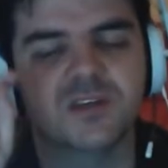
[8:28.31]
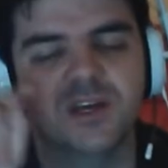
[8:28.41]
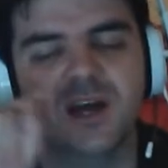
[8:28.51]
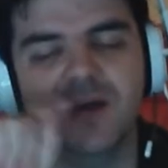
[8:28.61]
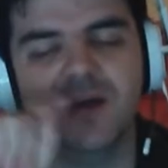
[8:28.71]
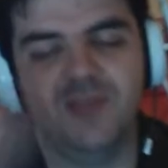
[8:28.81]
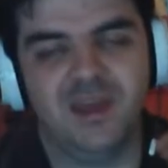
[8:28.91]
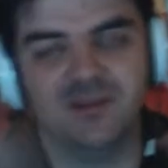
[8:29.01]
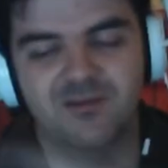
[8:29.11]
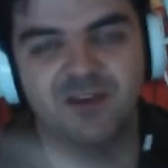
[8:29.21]
and then
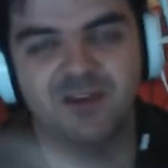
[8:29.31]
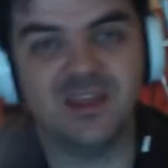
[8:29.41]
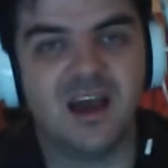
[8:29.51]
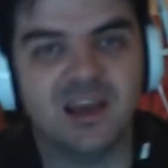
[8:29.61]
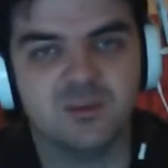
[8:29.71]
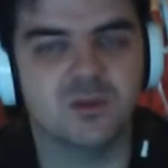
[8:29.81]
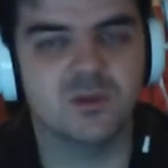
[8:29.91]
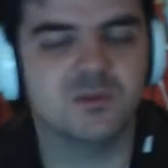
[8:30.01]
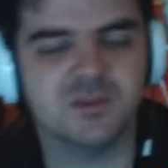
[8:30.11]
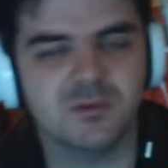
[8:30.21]
find the half one that was
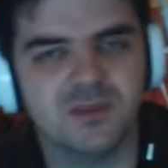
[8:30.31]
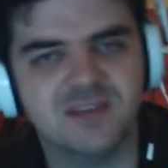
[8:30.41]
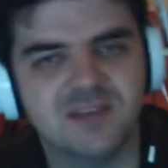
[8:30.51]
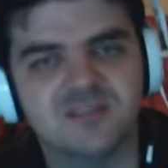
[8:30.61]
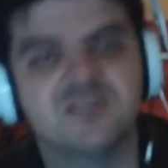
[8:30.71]
in both lists.